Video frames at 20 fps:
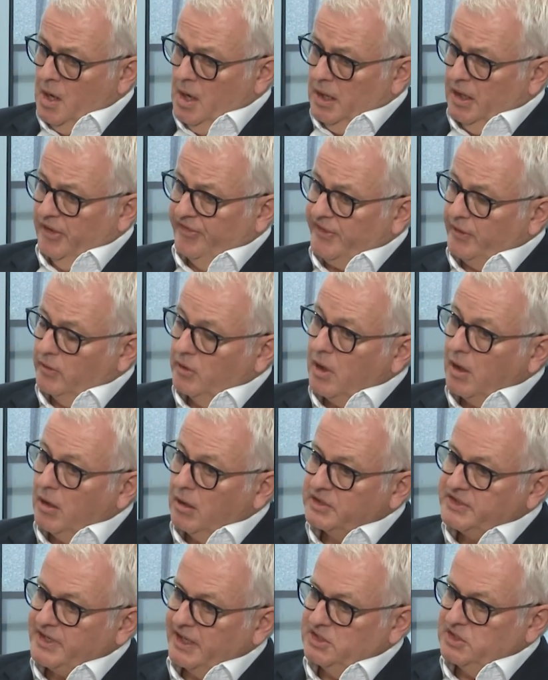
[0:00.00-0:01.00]
If there are
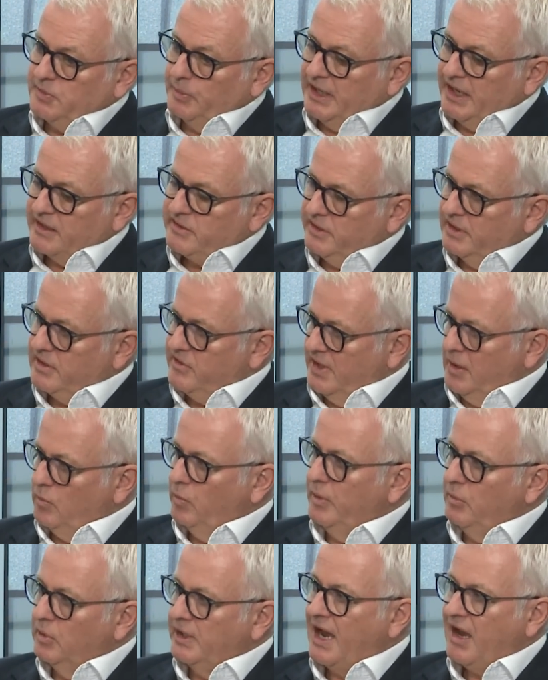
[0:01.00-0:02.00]
tangible assets, then
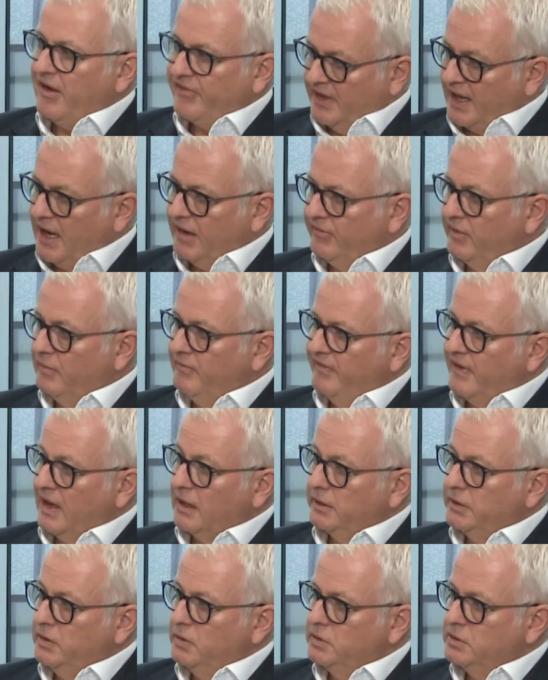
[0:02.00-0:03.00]
we would have to have them
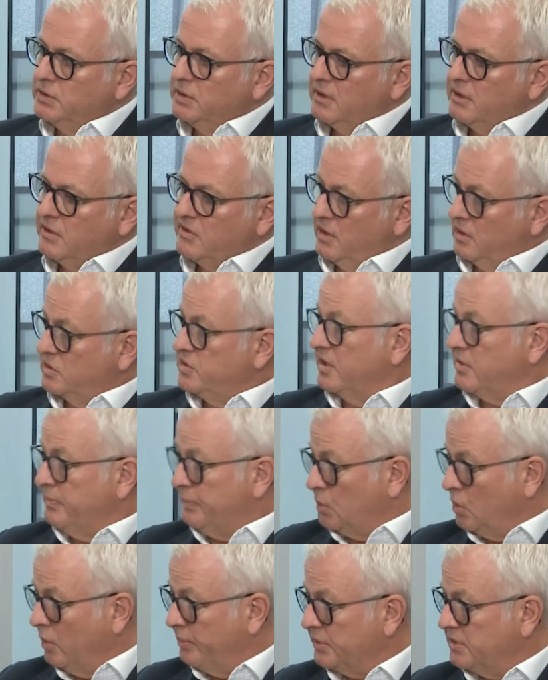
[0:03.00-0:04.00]
valued, such as
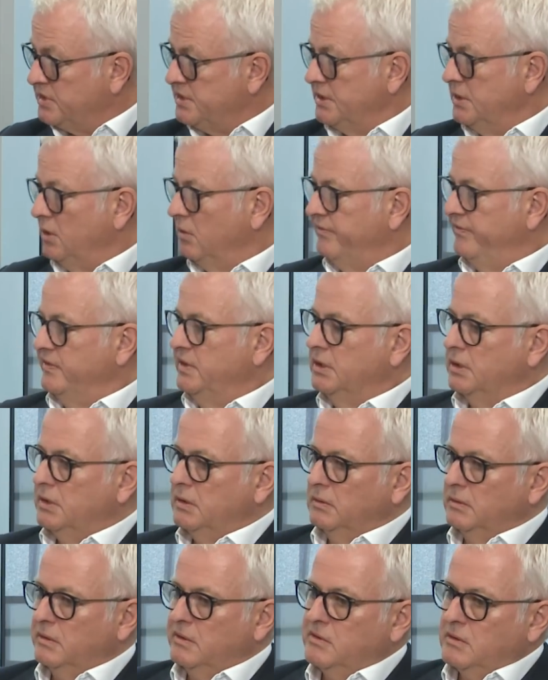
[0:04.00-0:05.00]
property or
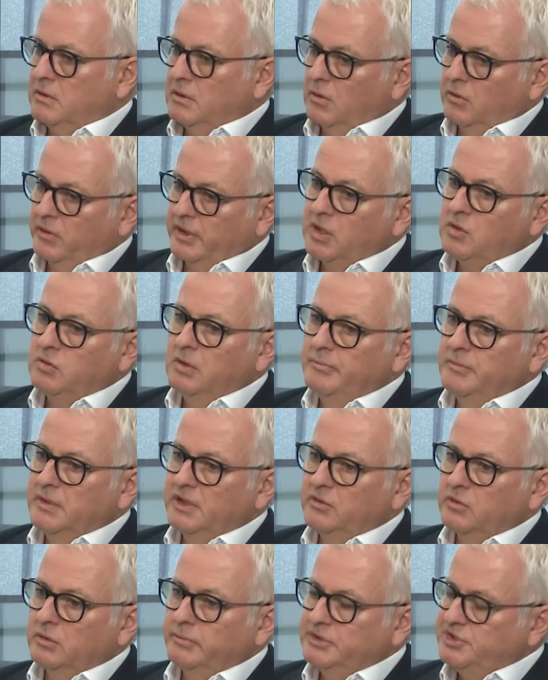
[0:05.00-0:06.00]
vehicles or
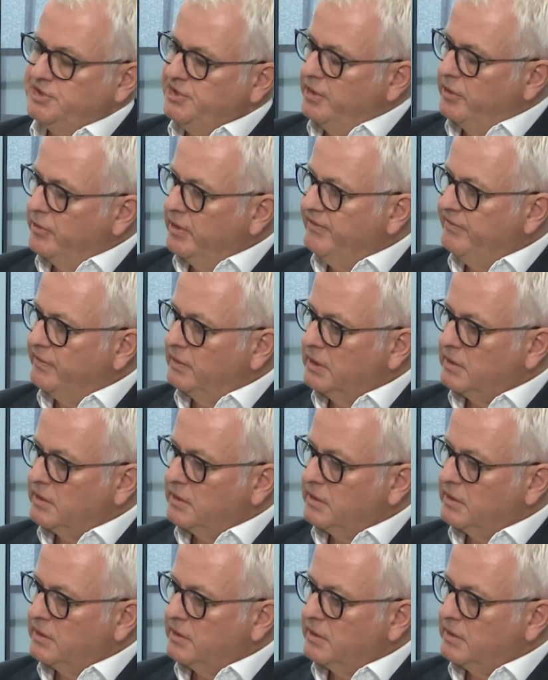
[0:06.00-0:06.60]
equipment or machinery, for